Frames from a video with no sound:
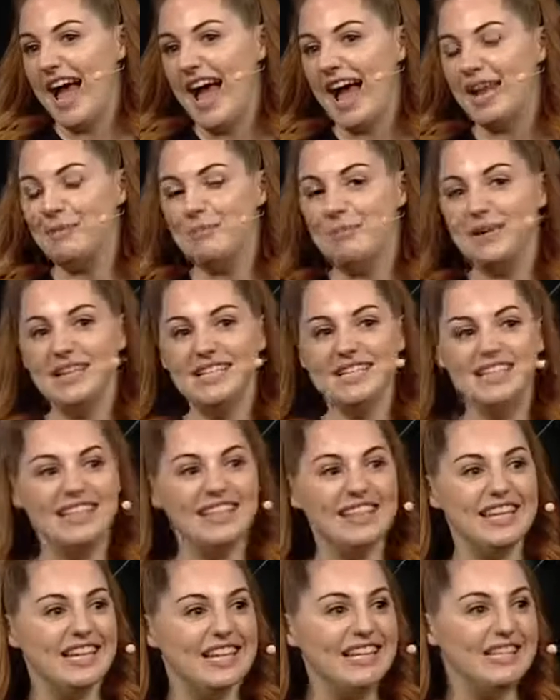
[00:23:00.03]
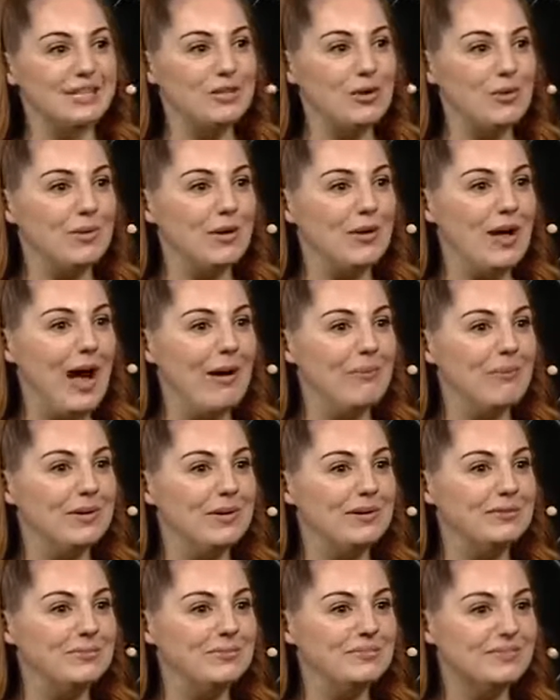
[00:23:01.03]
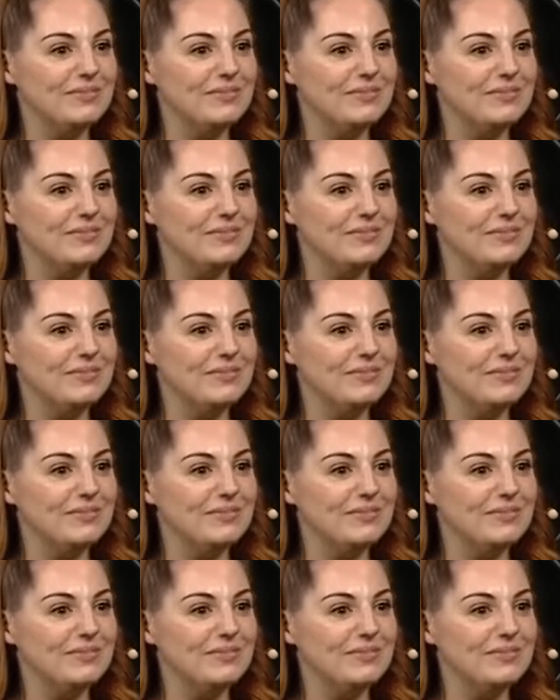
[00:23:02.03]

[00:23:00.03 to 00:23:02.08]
And amazing things will happen.